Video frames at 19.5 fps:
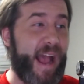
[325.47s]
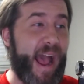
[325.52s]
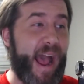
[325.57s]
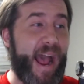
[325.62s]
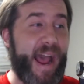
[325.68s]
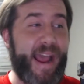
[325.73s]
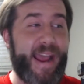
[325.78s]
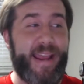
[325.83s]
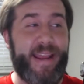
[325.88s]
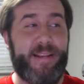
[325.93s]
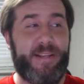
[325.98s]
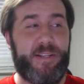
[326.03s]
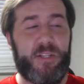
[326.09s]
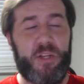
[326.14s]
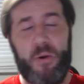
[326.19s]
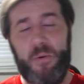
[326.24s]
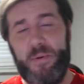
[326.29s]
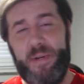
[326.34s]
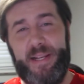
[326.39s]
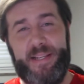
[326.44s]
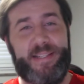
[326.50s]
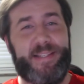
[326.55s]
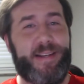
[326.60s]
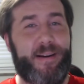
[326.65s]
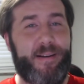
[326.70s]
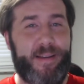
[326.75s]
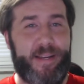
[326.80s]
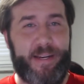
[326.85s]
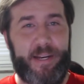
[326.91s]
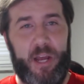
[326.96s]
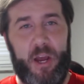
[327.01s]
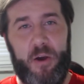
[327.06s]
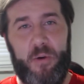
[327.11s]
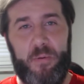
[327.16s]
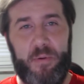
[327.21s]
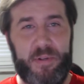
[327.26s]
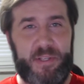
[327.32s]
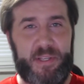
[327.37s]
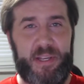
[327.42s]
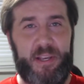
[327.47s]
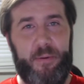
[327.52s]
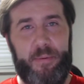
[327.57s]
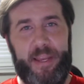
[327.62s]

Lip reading: I don't necessarily know. It'll